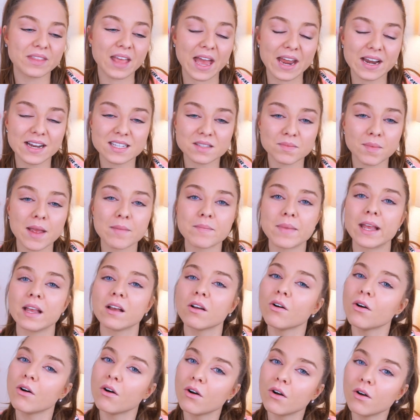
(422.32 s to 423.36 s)
that is my main
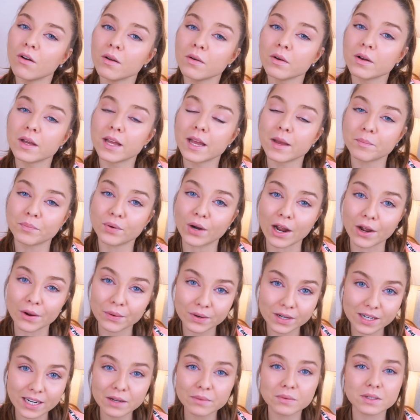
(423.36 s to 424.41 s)
goal and
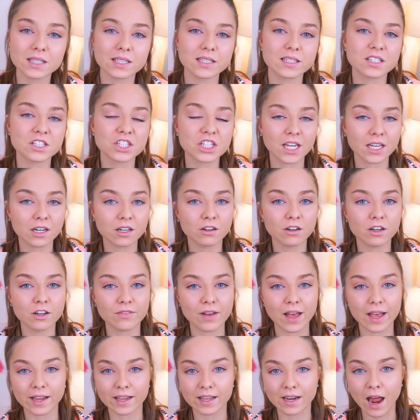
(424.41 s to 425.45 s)
priority with this channel. If
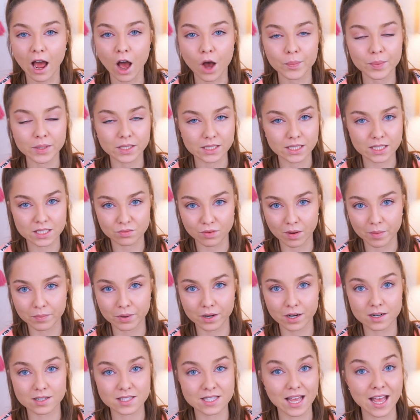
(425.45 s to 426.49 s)
I can help at least one
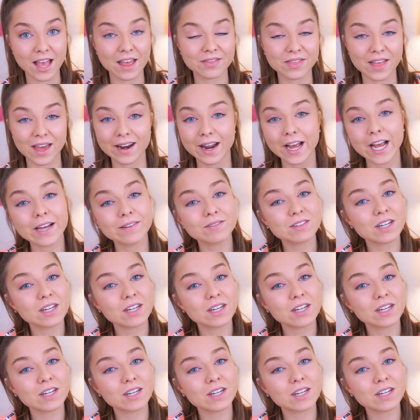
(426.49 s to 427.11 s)
person, then I